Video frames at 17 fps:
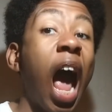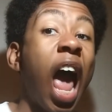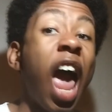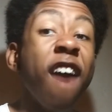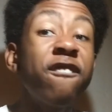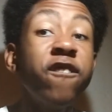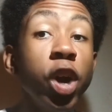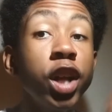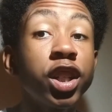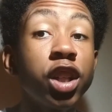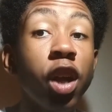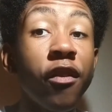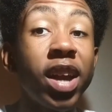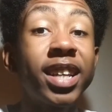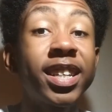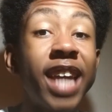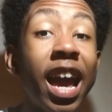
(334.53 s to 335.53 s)
I have footage
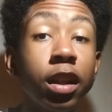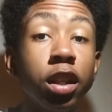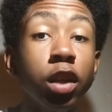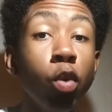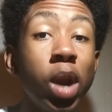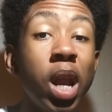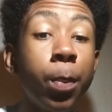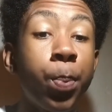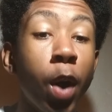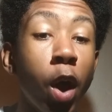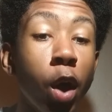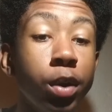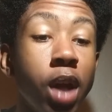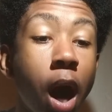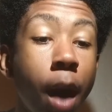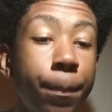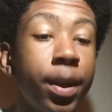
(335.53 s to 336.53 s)
of exactly when he
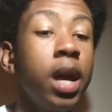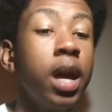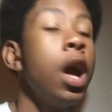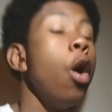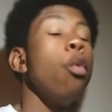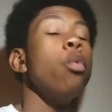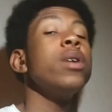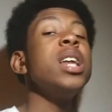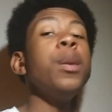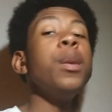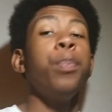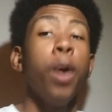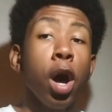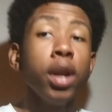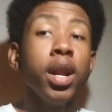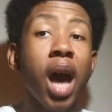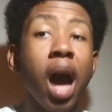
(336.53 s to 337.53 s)
pulled up. When he
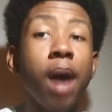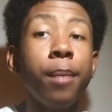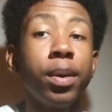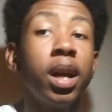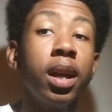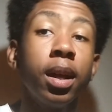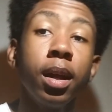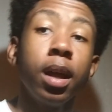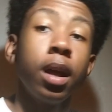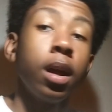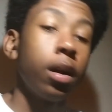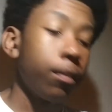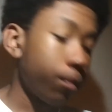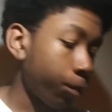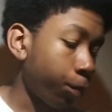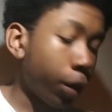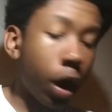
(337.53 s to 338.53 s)
pulled up,
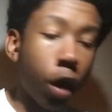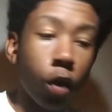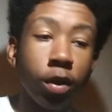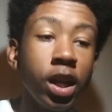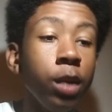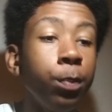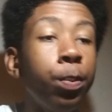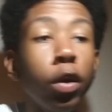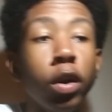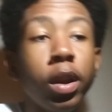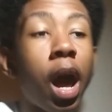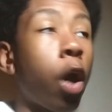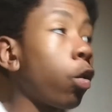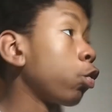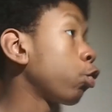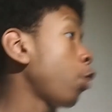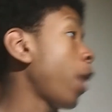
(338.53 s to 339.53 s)
bro, he pulled
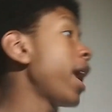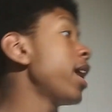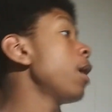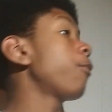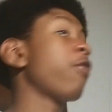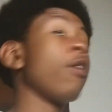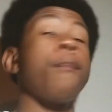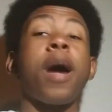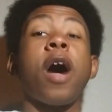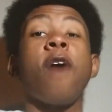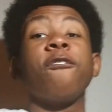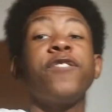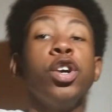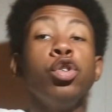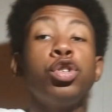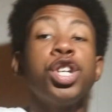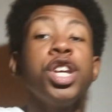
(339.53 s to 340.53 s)
out right up from
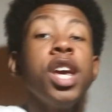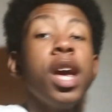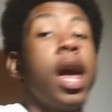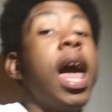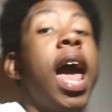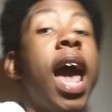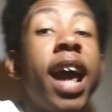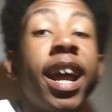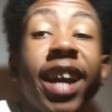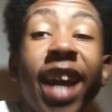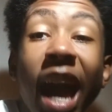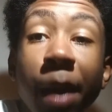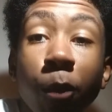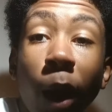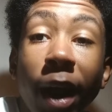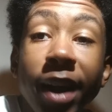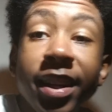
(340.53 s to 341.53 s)
Mount Fuji and
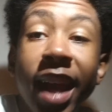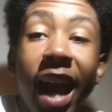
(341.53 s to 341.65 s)
came right